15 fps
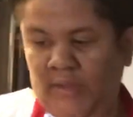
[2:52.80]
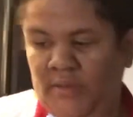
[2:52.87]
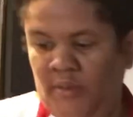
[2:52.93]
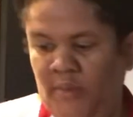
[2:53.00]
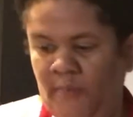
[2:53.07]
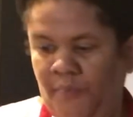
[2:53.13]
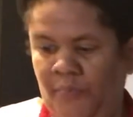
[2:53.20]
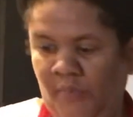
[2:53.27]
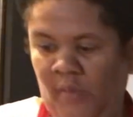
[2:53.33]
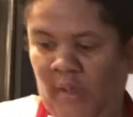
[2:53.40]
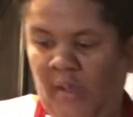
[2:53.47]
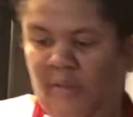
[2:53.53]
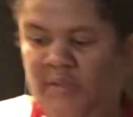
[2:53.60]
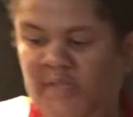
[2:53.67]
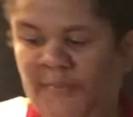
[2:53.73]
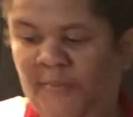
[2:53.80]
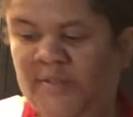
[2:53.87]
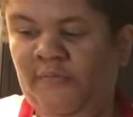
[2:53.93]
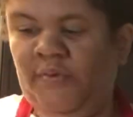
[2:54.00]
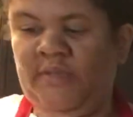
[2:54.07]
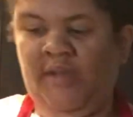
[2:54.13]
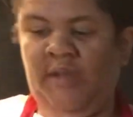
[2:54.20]
As we mix
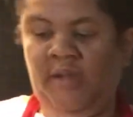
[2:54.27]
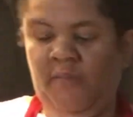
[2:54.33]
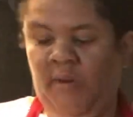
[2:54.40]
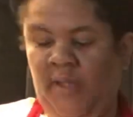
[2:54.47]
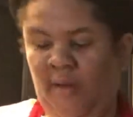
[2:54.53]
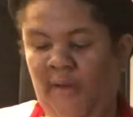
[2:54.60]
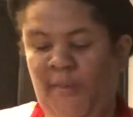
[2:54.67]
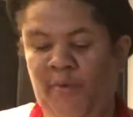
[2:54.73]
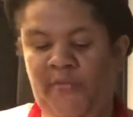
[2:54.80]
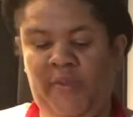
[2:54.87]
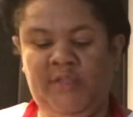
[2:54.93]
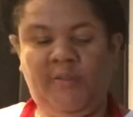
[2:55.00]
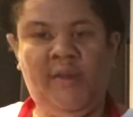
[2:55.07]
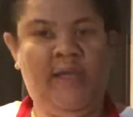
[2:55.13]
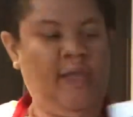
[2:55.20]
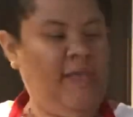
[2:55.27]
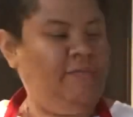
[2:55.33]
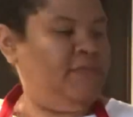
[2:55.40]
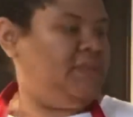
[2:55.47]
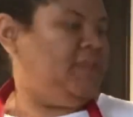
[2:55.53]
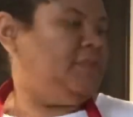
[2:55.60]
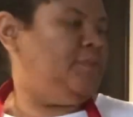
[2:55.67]
away, we're
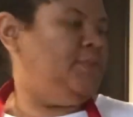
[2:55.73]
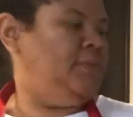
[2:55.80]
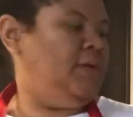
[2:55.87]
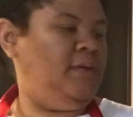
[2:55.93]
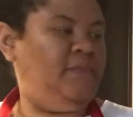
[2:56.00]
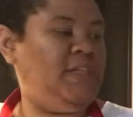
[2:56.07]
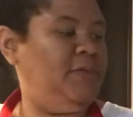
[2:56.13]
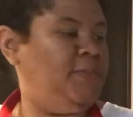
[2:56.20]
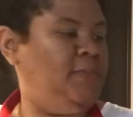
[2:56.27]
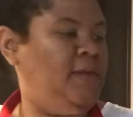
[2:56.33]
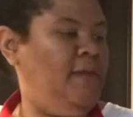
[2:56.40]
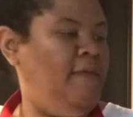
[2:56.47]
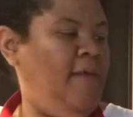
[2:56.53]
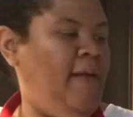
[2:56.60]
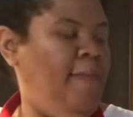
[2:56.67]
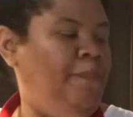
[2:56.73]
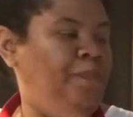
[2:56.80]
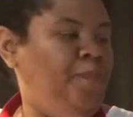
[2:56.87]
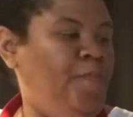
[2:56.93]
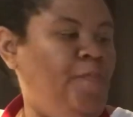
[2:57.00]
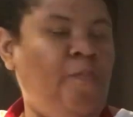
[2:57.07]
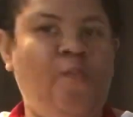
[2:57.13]
now going to add
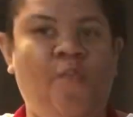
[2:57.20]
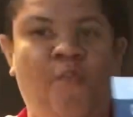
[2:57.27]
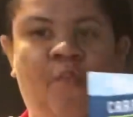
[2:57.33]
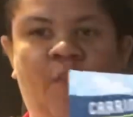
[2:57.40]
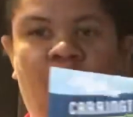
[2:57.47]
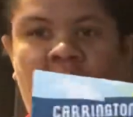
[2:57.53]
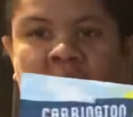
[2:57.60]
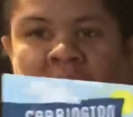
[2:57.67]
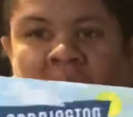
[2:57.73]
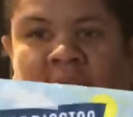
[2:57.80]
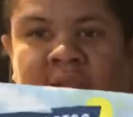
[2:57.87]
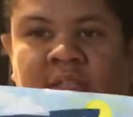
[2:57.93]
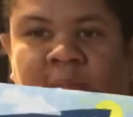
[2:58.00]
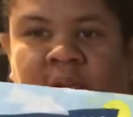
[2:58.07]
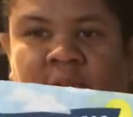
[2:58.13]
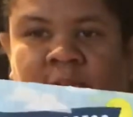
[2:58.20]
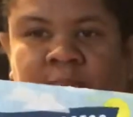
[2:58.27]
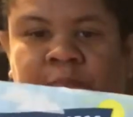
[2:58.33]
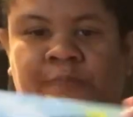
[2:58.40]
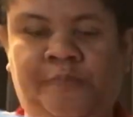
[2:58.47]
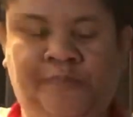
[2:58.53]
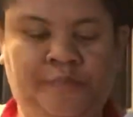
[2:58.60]
the
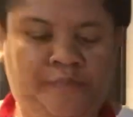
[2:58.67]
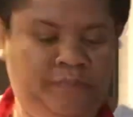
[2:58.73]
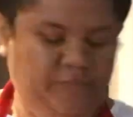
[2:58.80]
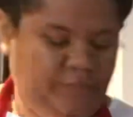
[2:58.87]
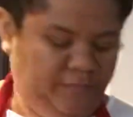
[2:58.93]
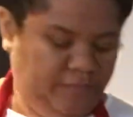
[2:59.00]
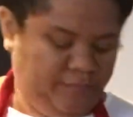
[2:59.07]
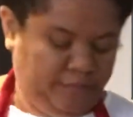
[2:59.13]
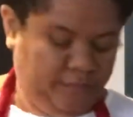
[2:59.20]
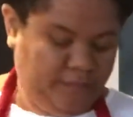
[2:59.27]
xanthan gum.